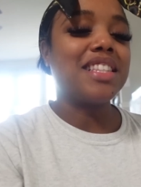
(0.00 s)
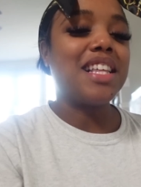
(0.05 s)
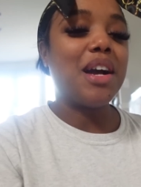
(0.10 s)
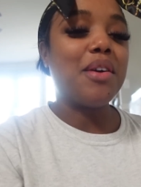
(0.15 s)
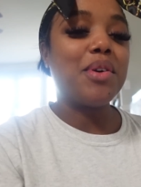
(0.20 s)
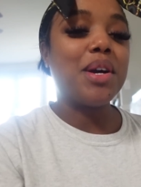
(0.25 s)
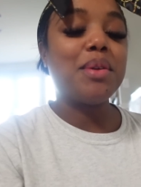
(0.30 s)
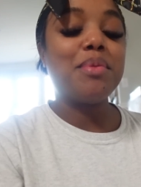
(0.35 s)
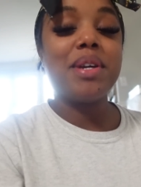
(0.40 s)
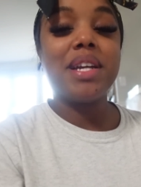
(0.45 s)

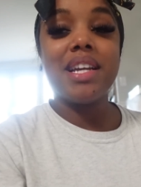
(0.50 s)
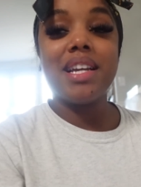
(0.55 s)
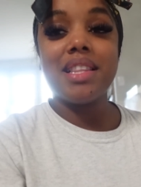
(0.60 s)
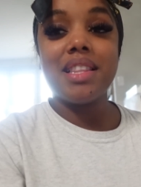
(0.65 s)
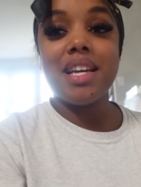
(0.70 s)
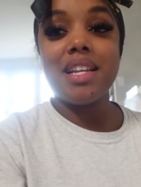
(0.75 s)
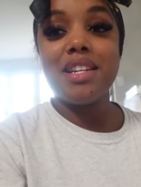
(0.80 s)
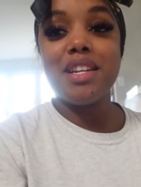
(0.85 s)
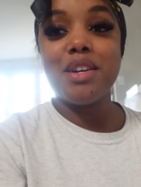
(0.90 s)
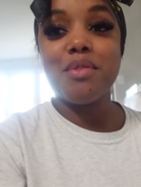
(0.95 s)
That way we can get
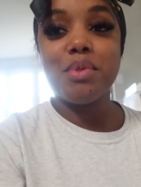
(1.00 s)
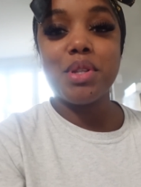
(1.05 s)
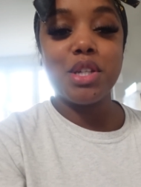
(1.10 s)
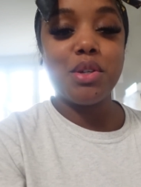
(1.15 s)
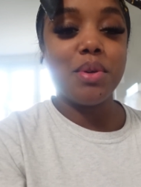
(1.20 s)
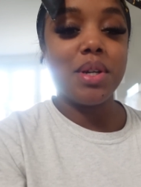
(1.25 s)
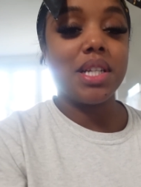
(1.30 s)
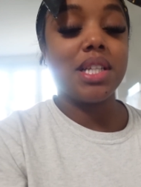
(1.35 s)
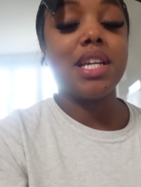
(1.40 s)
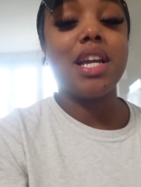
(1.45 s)
that done really
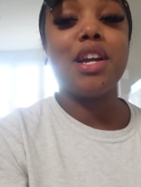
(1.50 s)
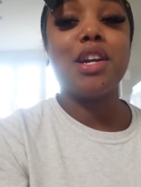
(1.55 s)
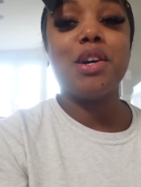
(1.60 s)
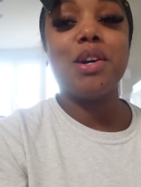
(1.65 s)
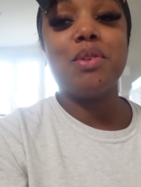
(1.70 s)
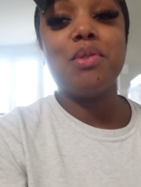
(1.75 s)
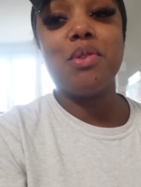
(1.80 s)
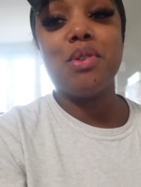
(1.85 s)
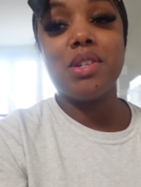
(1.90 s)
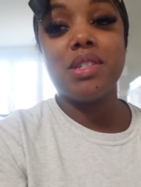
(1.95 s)
quickly and
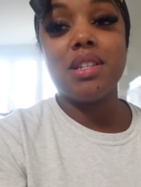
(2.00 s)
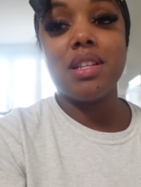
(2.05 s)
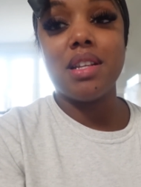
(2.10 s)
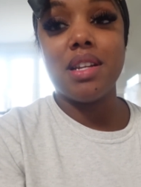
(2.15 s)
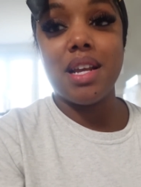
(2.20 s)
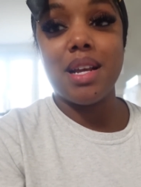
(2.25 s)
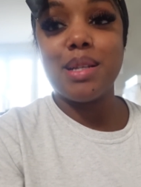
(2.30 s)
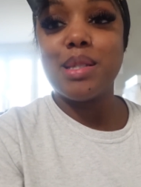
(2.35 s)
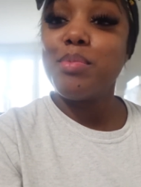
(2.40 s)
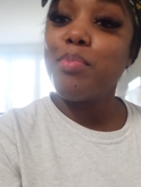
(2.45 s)
go on to the
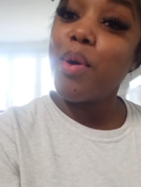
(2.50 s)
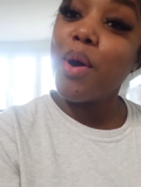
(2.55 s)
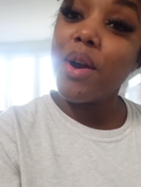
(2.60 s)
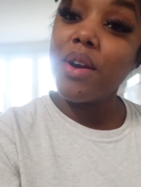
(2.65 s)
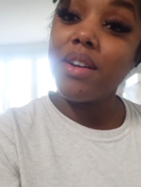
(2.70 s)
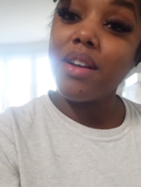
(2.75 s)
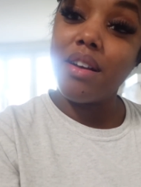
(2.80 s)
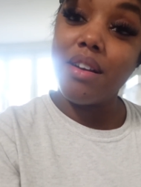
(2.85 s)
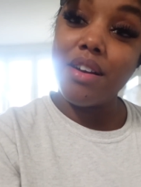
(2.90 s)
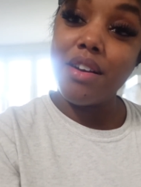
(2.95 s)
next
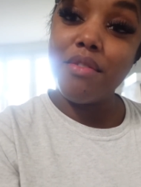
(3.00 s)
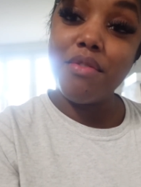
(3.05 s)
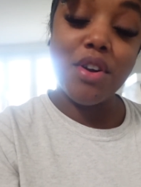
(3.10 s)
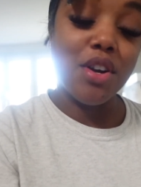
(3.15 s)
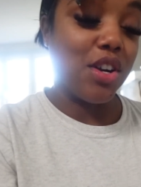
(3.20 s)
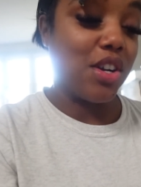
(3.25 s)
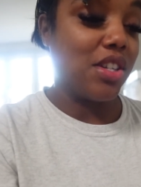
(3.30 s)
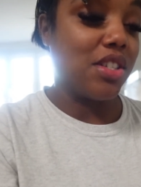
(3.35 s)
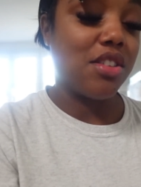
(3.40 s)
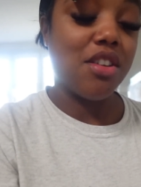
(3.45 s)
part of
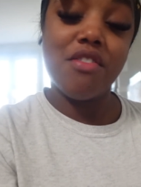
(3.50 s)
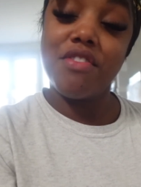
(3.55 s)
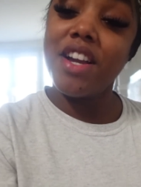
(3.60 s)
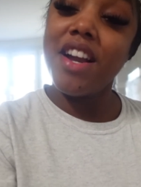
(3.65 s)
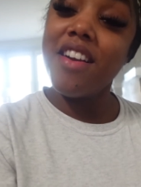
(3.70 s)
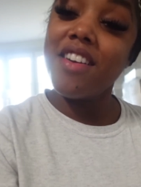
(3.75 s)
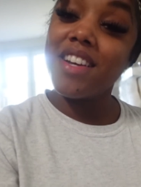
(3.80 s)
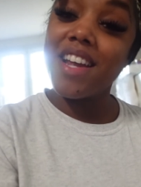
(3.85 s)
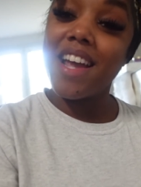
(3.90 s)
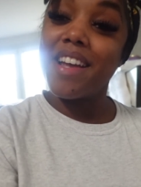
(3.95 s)
her
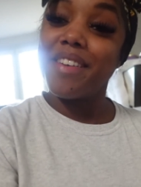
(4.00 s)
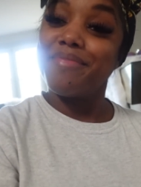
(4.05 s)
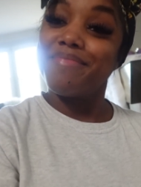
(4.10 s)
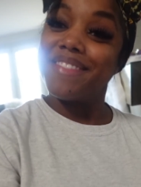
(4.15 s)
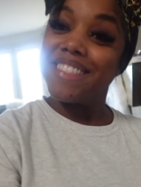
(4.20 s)
self-care day.